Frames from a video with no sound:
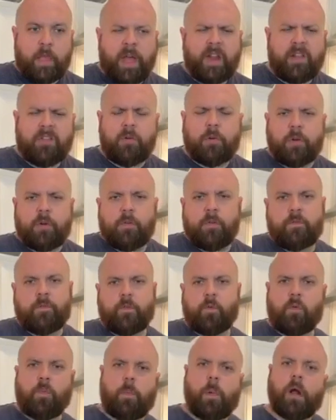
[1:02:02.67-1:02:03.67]
another
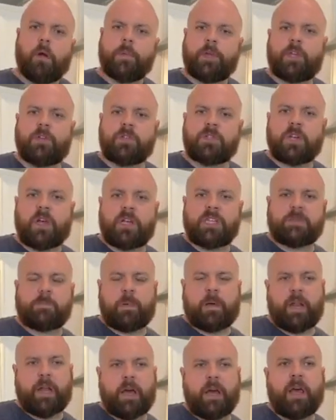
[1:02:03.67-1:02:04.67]
full barbecue sauce,
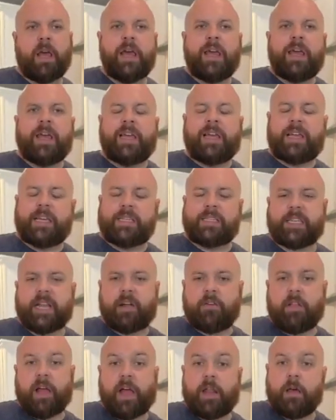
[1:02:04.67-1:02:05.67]
but East
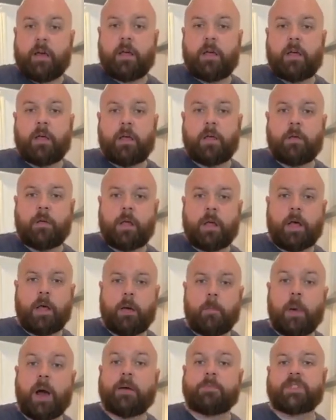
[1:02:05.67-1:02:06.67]
Carolina
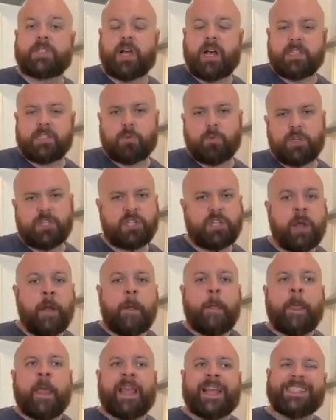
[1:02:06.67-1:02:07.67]
mop sauce, which
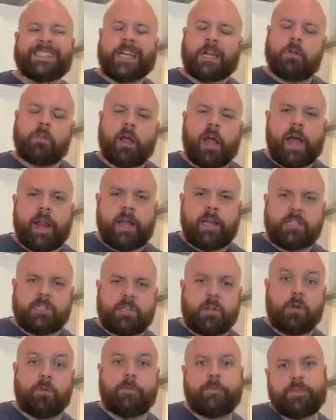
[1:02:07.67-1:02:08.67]
East Carolina
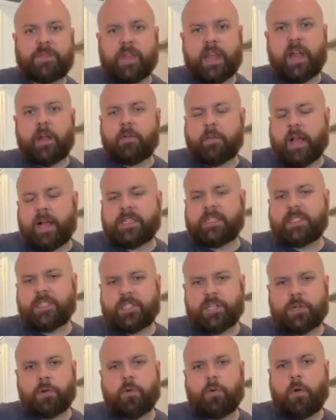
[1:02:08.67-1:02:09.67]
is, or the Carolinas in
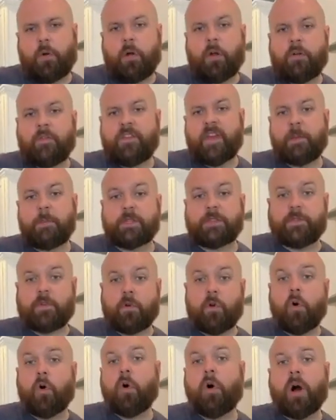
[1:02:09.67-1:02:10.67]
general, are famous for
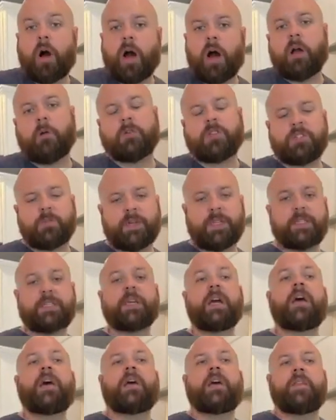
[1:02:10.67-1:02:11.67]
whole hog, which
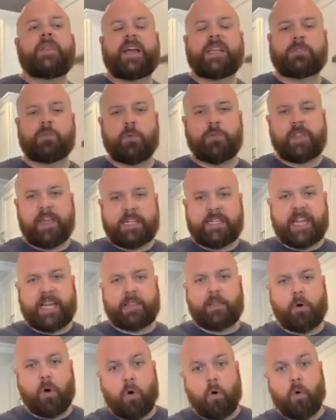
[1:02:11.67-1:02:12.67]
means that's when they
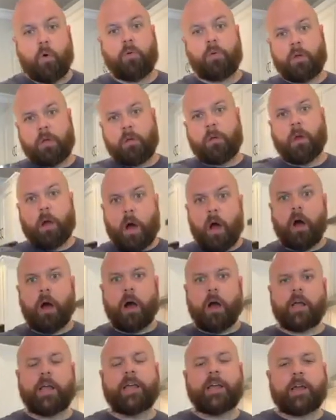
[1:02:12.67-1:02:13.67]
take the whole
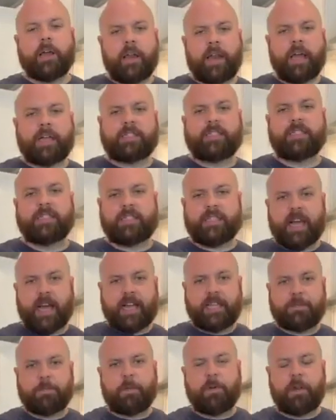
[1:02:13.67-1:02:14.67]
hog, cutouts
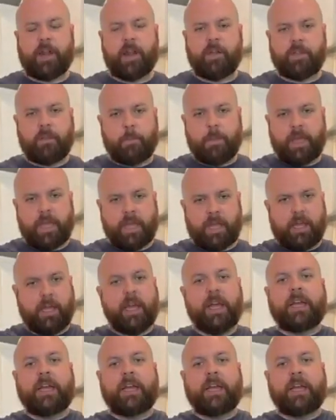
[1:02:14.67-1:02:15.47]
insides, put it on the big